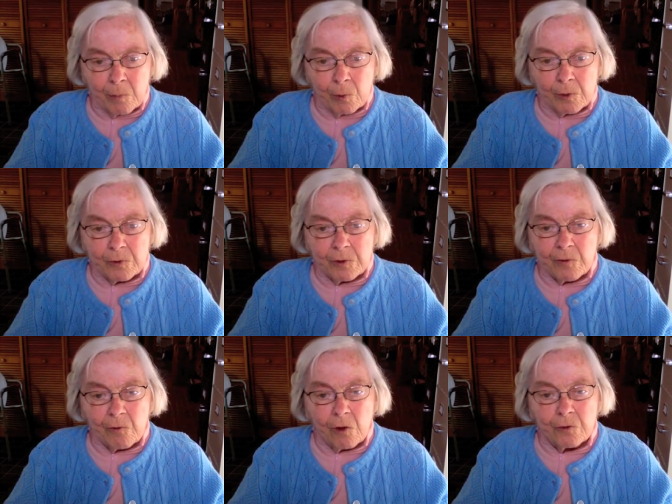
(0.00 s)
Buddhists
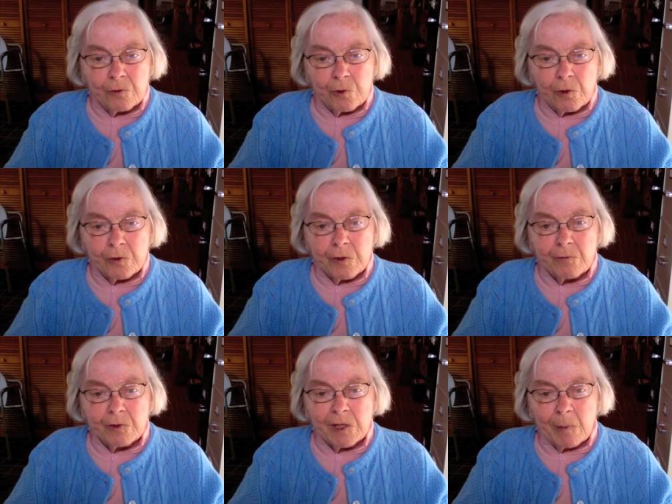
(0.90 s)
of all sorts
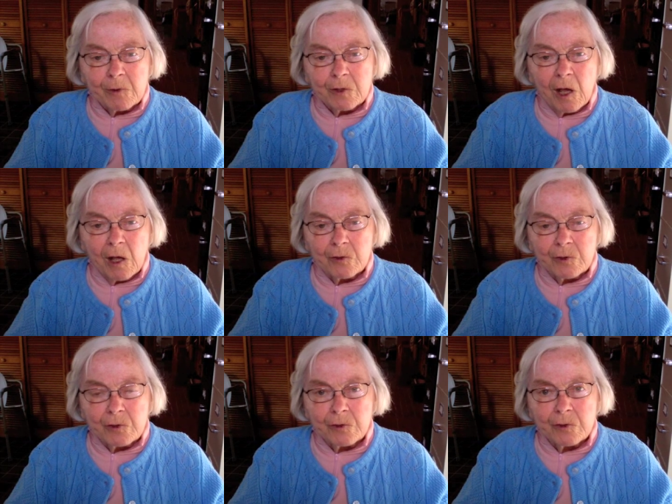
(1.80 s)
have established
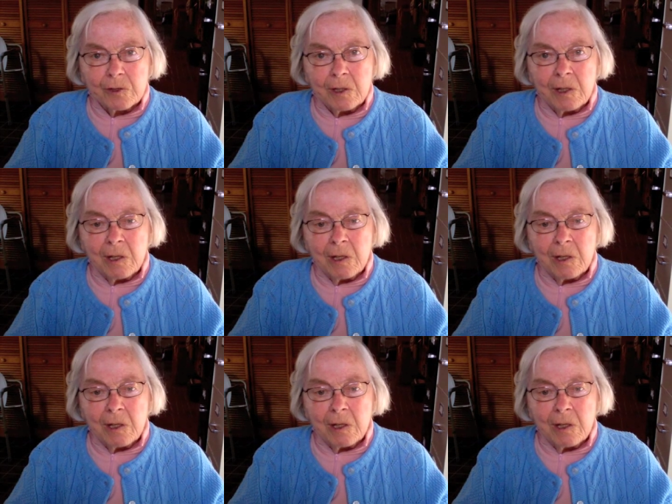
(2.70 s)
hostels